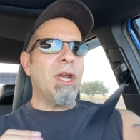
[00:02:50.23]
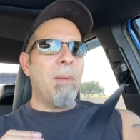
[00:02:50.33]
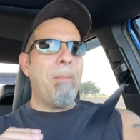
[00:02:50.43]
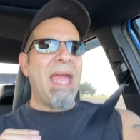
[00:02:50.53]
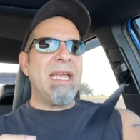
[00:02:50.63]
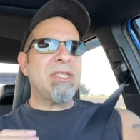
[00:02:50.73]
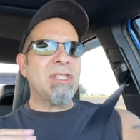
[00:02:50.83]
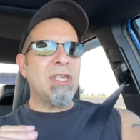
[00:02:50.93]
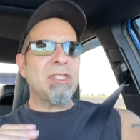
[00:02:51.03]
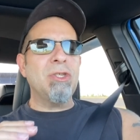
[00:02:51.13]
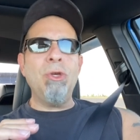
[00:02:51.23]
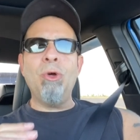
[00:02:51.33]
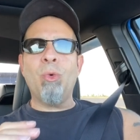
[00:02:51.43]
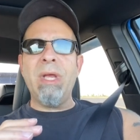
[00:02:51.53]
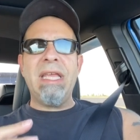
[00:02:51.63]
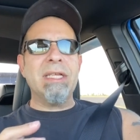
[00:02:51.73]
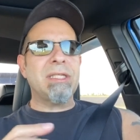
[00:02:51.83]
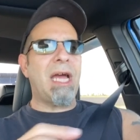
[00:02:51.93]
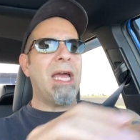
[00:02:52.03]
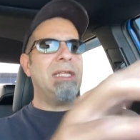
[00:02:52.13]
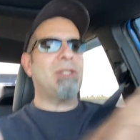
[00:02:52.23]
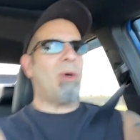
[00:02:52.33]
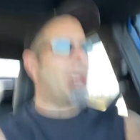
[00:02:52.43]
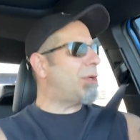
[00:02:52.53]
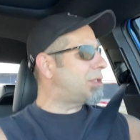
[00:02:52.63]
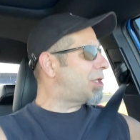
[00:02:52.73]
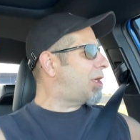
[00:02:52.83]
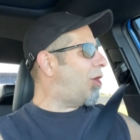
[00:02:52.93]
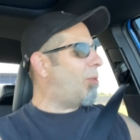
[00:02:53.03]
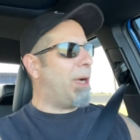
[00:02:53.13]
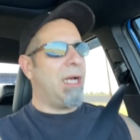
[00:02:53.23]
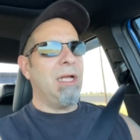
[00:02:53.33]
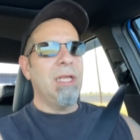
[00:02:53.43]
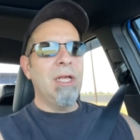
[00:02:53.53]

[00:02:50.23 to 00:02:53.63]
to base this new redesigned Toyota Tacoma